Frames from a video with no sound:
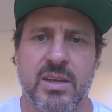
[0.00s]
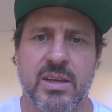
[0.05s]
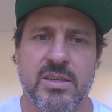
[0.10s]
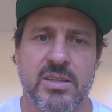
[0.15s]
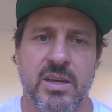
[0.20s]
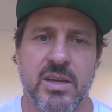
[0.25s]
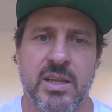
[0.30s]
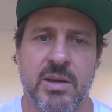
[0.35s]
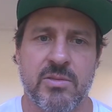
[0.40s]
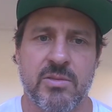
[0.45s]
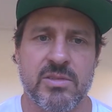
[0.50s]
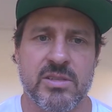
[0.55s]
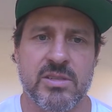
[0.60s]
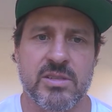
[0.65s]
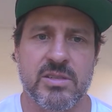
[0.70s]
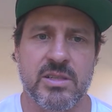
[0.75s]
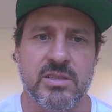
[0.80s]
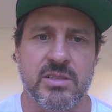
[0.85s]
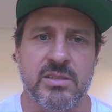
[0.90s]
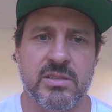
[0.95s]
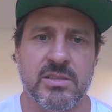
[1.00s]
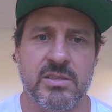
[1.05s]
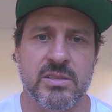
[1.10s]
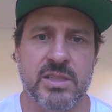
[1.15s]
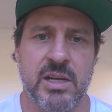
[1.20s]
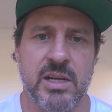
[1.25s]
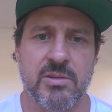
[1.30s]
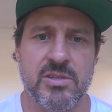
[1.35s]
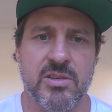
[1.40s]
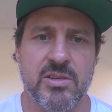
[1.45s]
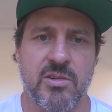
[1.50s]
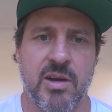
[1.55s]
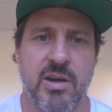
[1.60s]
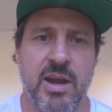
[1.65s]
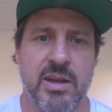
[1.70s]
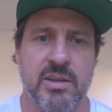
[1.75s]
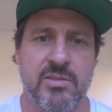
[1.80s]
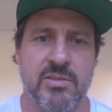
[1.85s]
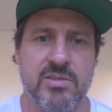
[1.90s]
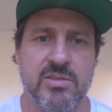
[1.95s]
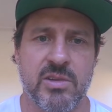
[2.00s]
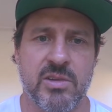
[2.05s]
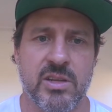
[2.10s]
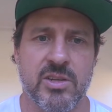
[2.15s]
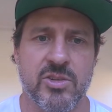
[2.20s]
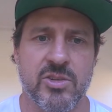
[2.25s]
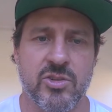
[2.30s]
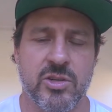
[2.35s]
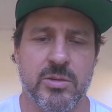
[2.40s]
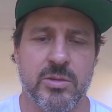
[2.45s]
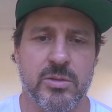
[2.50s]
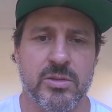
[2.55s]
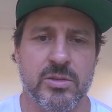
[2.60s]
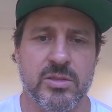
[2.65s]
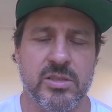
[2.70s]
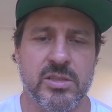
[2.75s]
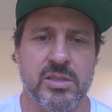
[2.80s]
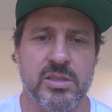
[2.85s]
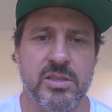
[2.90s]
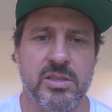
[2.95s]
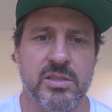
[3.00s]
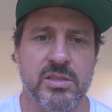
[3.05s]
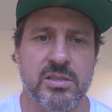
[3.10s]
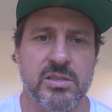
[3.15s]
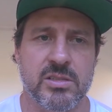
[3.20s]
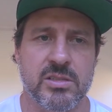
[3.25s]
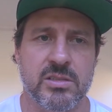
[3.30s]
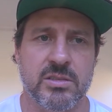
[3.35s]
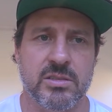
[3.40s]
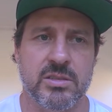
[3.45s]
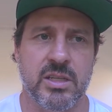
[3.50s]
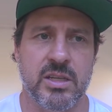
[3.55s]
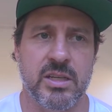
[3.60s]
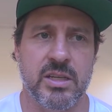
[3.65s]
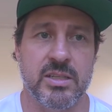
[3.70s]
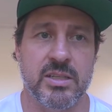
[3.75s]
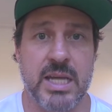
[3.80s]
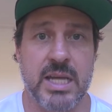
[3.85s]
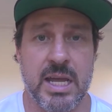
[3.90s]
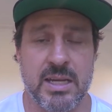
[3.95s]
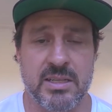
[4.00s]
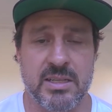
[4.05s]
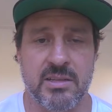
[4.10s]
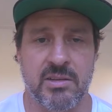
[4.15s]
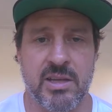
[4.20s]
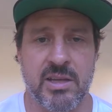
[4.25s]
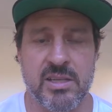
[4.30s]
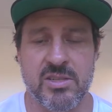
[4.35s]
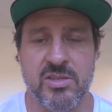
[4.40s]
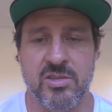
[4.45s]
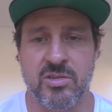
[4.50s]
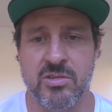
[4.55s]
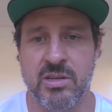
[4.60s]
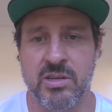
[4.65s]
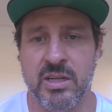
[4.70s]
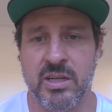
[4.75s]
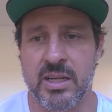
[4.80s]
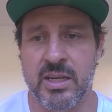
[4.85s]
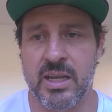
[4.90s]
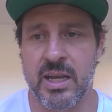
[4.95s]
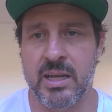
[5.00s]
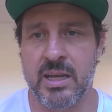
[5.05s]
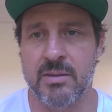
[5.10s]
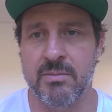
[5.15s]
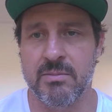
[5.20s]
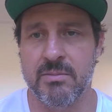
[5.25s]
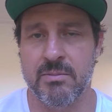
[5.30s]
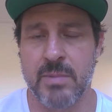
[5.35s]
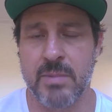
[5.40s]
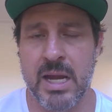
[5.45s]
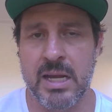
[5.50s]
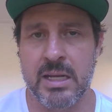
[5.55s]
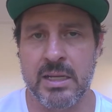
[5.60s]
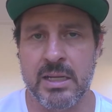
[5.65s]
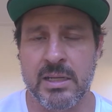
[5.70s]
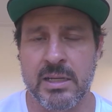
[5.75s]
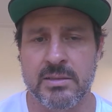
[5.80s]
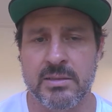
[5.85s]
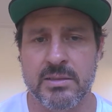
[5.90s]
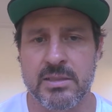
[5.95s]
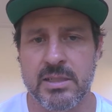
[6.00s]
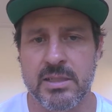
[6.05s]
So that was great. It was really enjoyable to hear Dan tell that story, in Kent mainly.